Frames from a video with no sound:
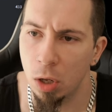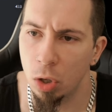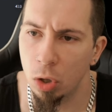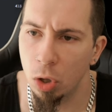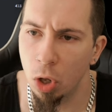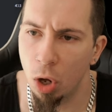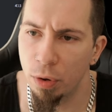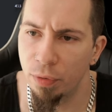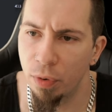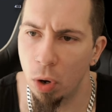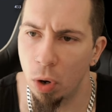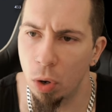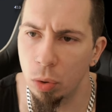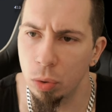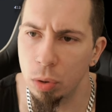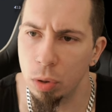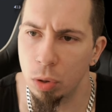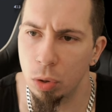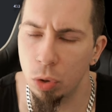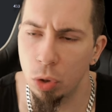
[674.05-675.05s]
Low
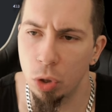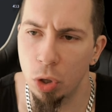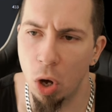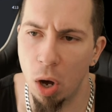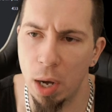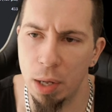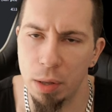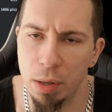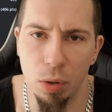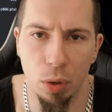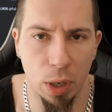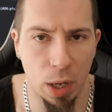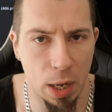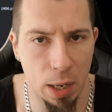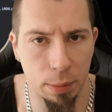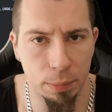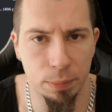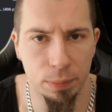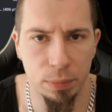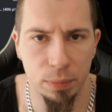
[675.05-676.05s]
volts. You guys
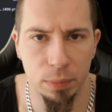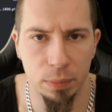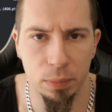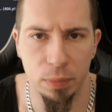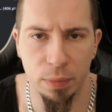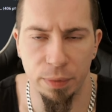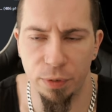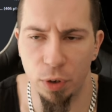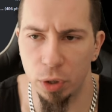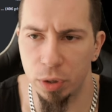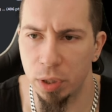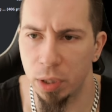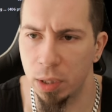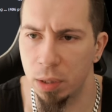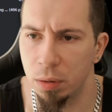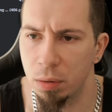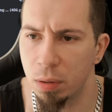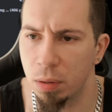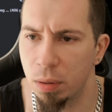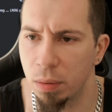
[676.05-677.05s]
on
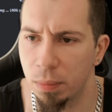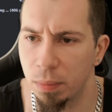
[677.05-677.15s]
13